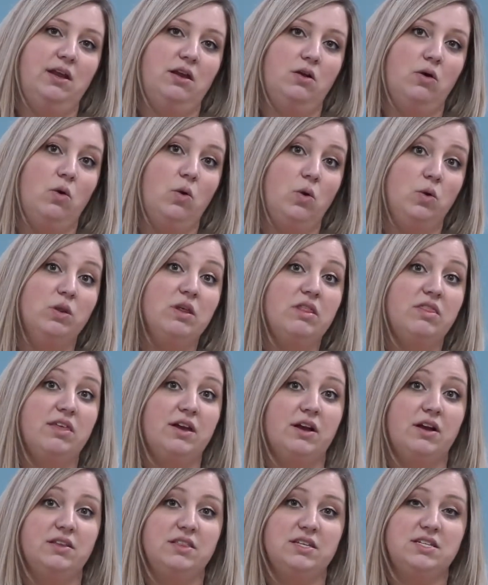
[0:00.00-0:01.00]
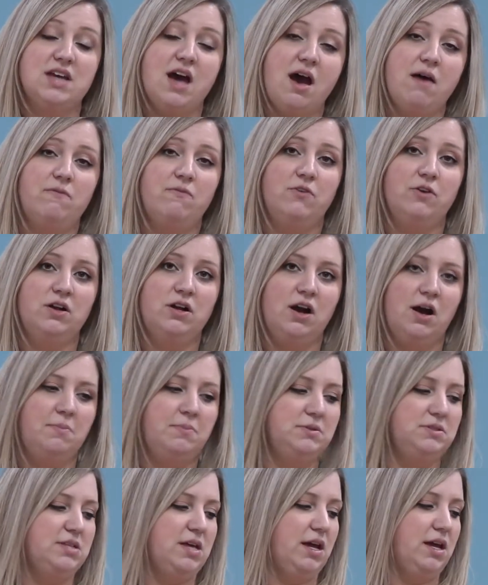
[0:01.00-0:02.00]
and hold it there at the top for a
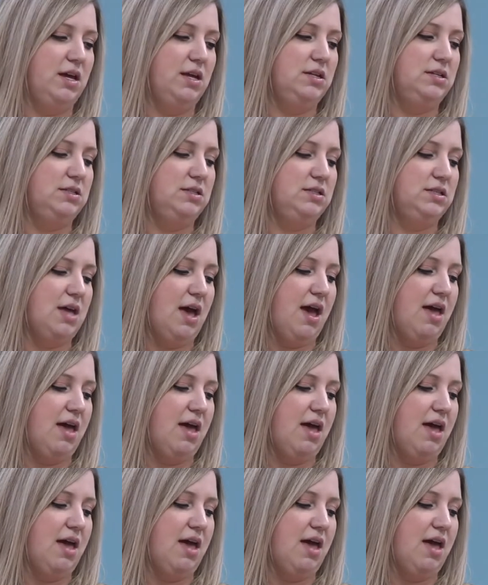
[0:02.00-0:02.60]
couple seconds